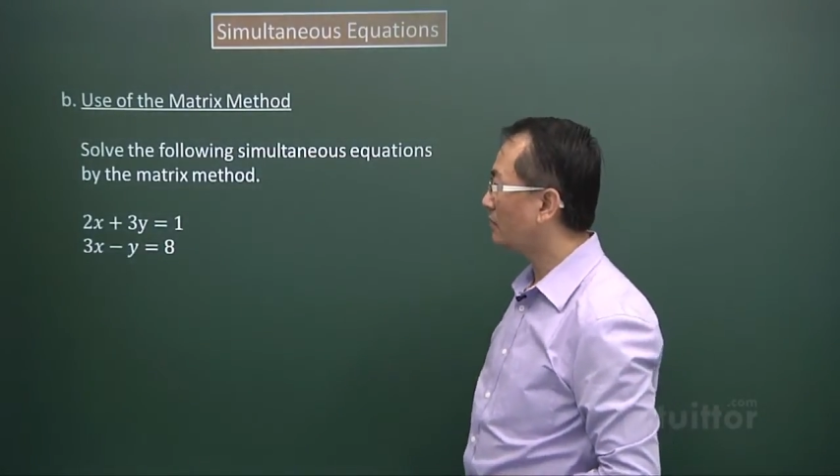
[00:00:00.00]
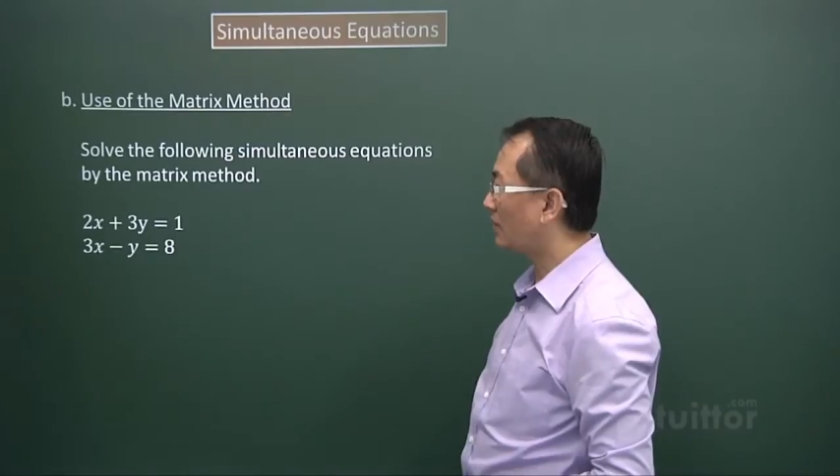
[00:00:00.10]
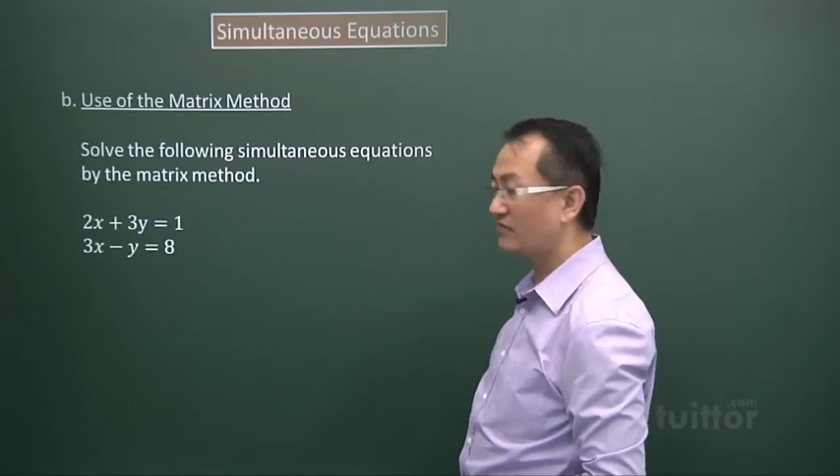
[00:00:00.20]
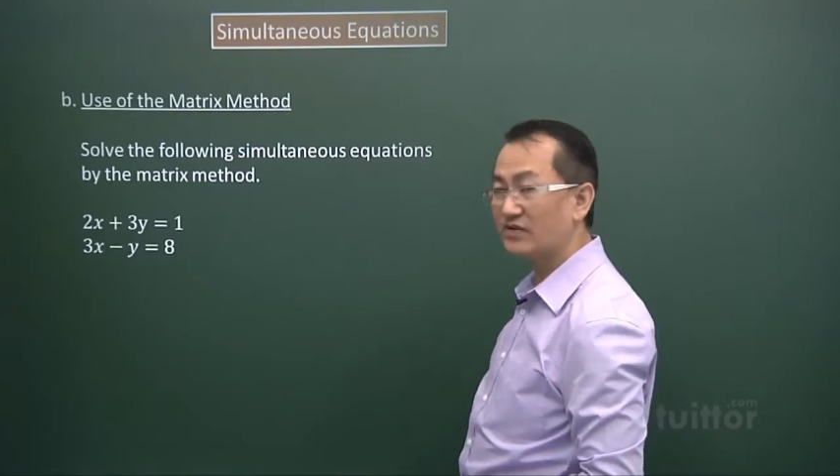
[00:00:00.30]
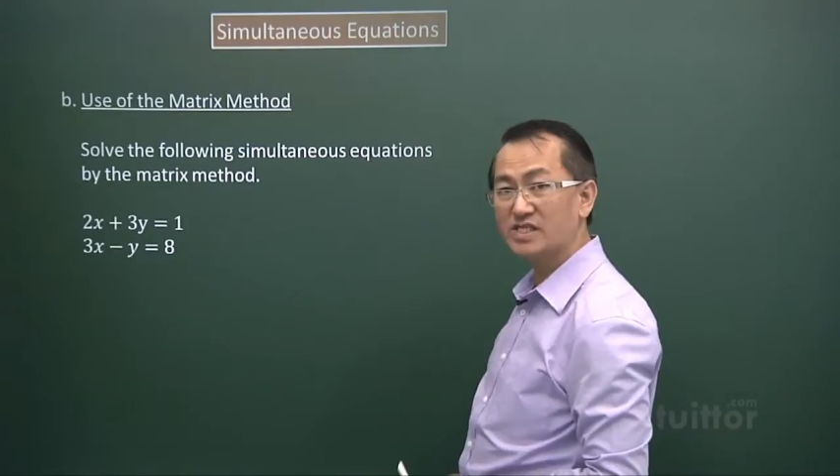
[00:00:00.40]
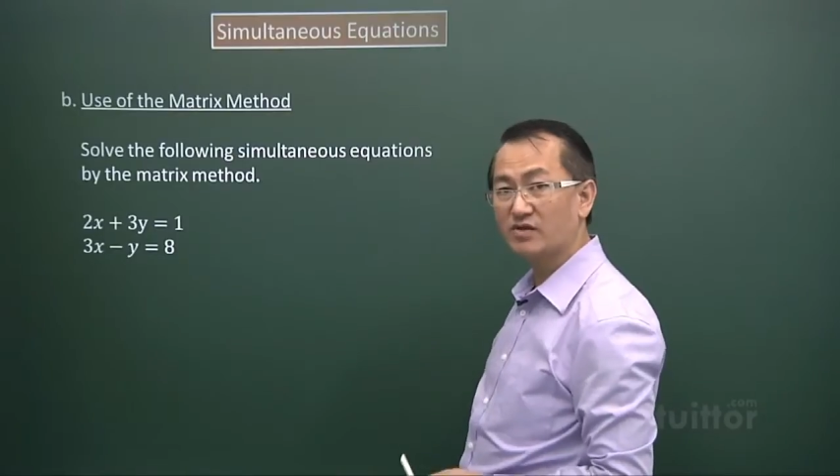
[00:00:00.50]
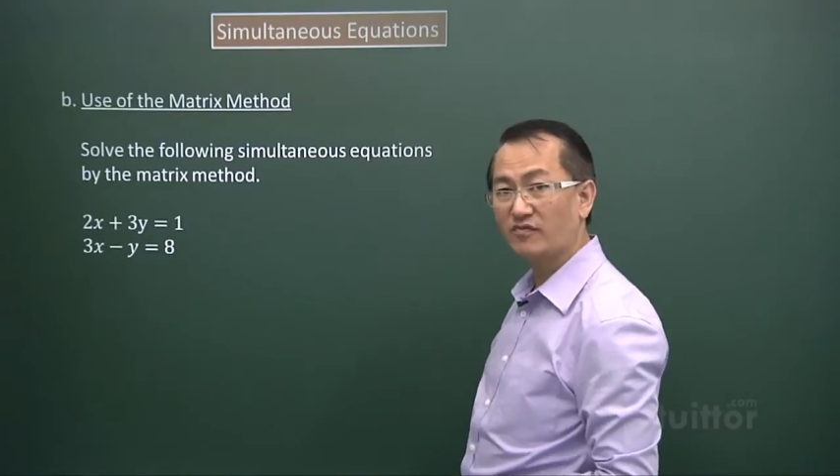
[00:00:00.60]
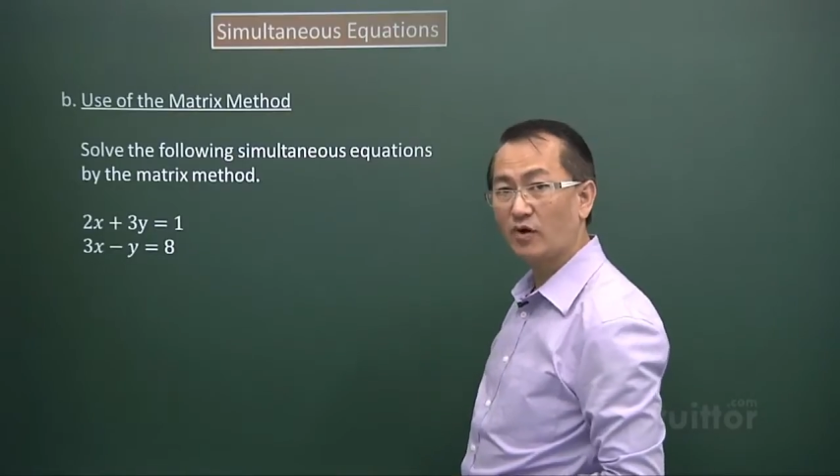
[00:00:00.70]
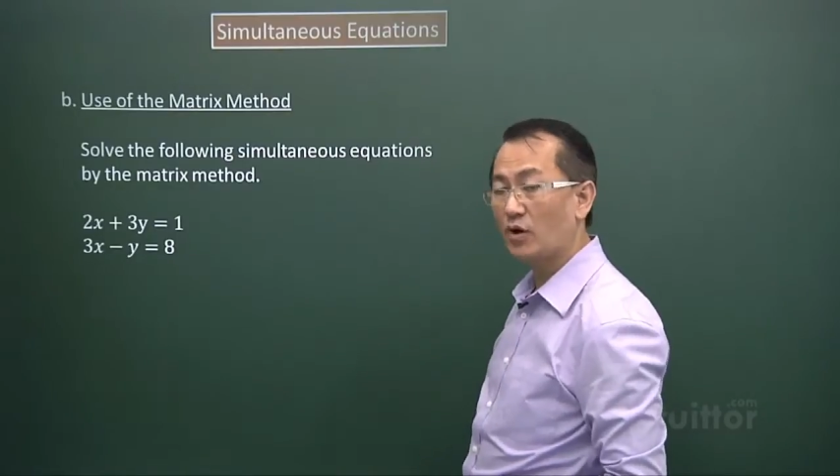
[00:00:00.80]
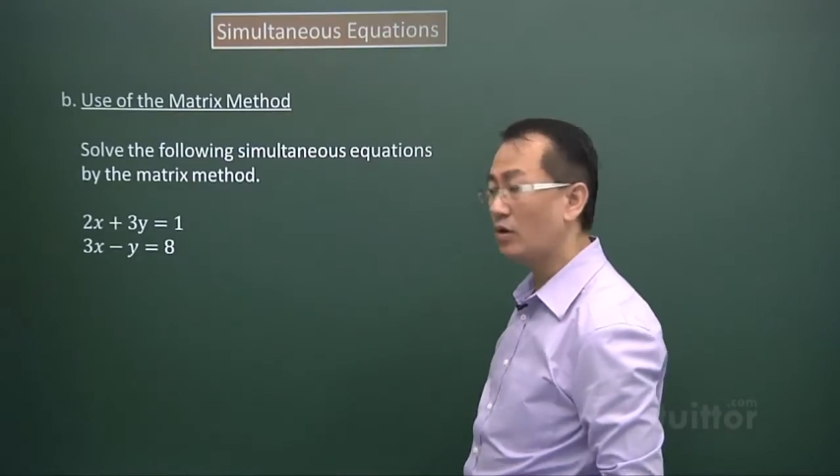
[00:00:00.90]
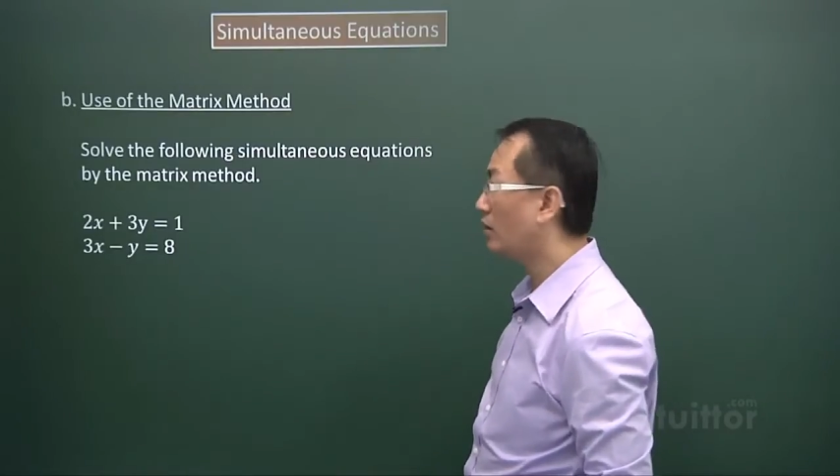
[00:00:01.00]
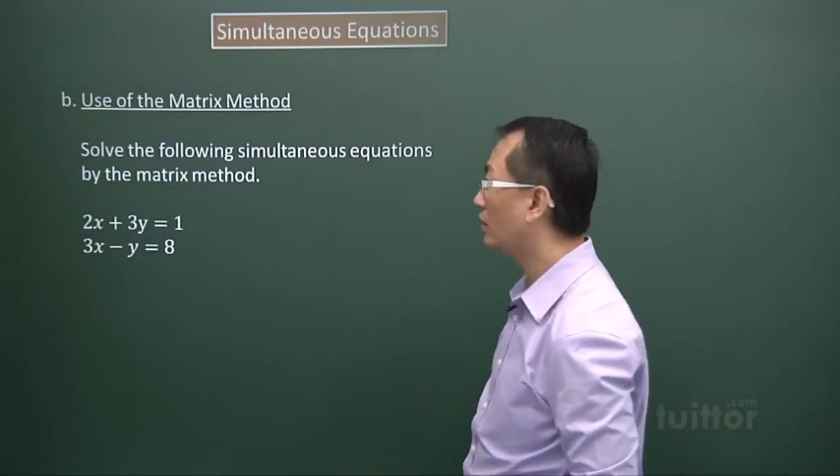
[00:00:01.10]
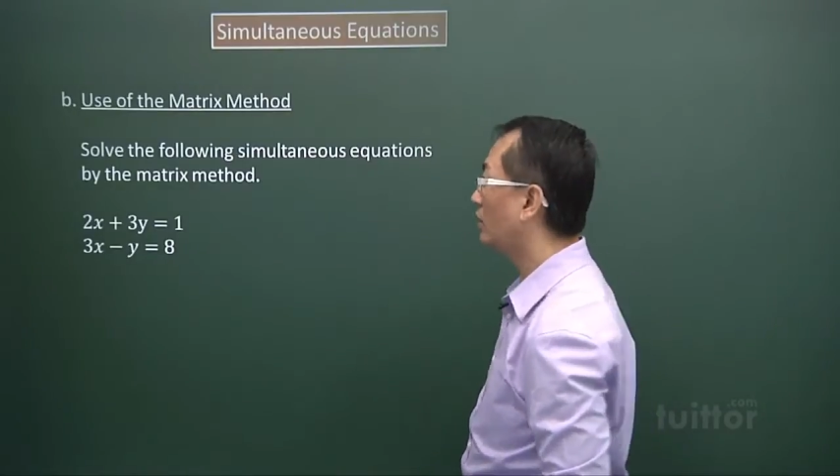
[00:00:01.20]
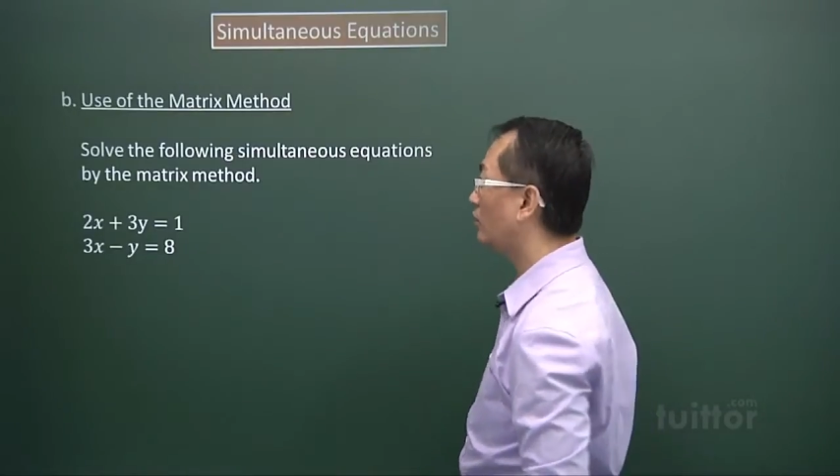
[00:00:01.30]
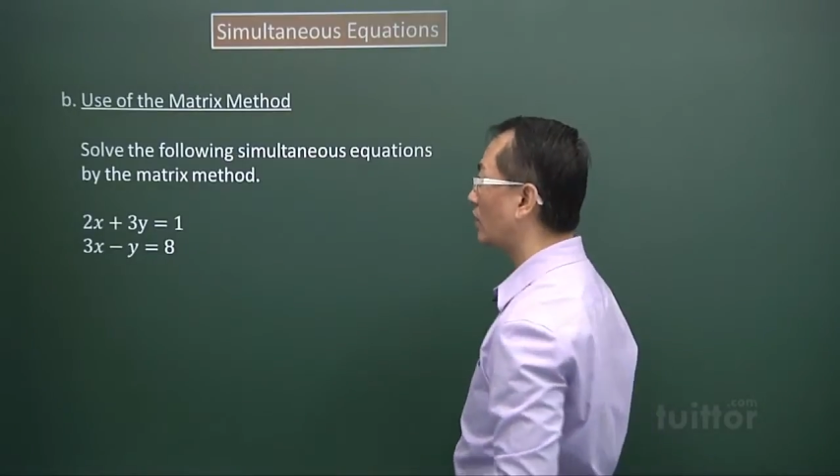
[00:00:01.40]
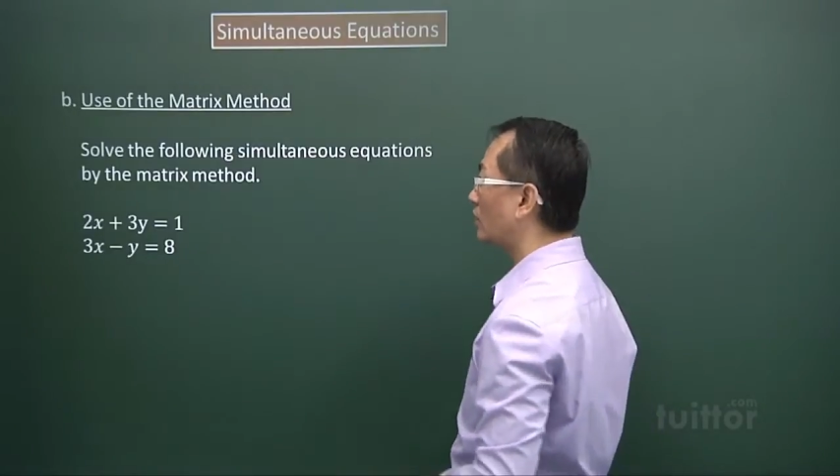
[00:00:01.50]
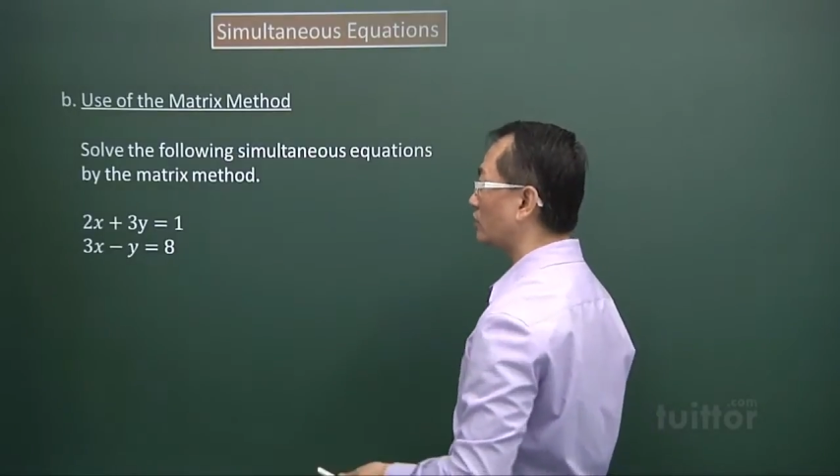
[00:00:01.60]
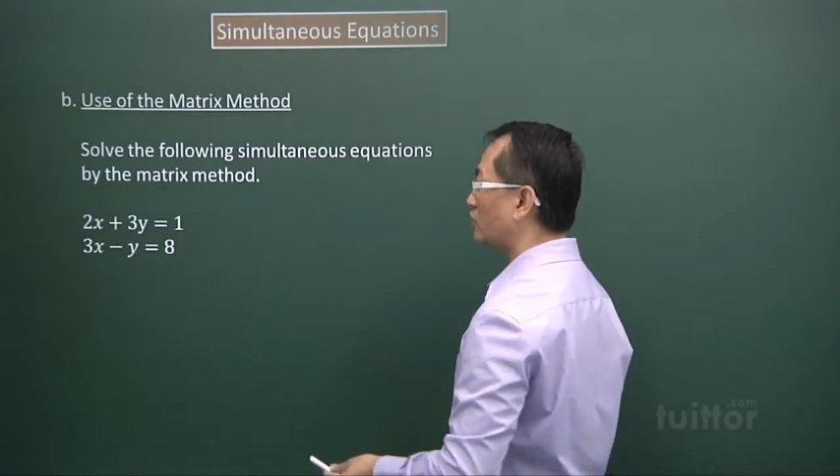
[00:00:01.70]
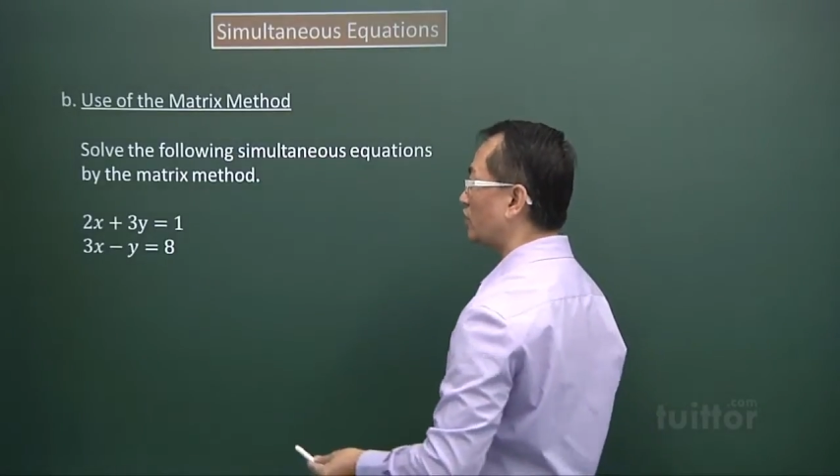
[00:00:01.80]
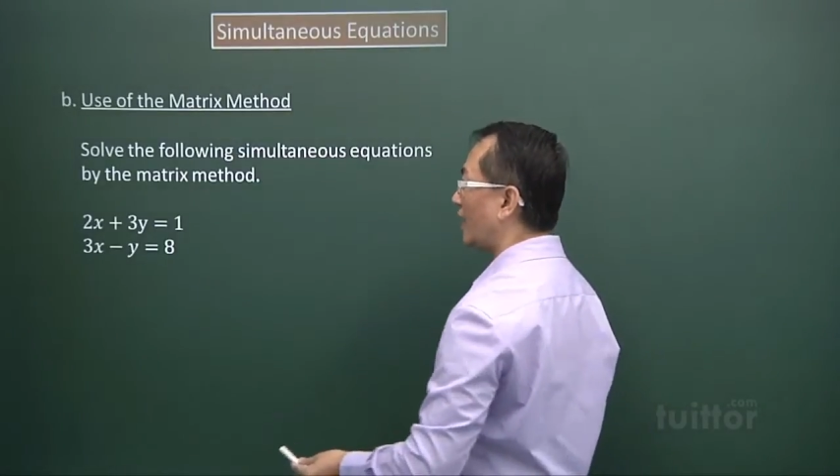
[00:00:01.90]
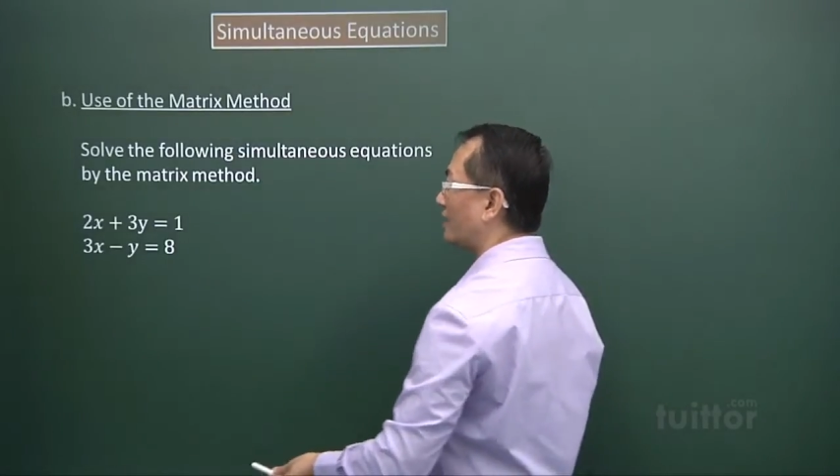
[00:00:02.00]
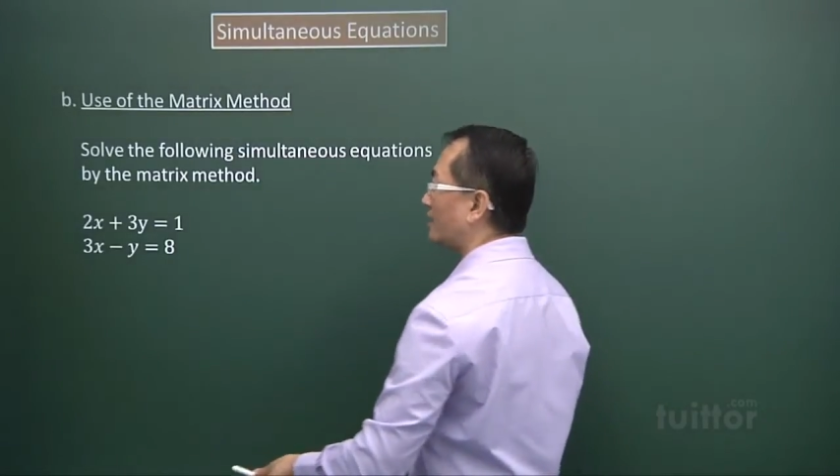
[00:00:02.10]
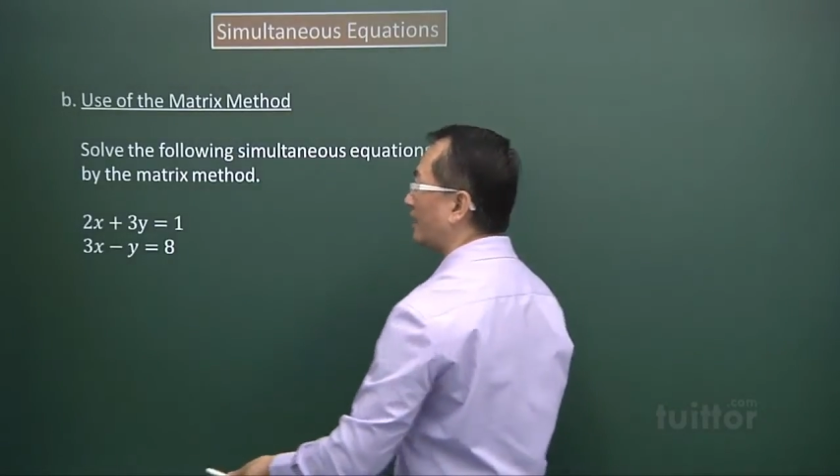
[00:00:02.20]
But first of all, we got to check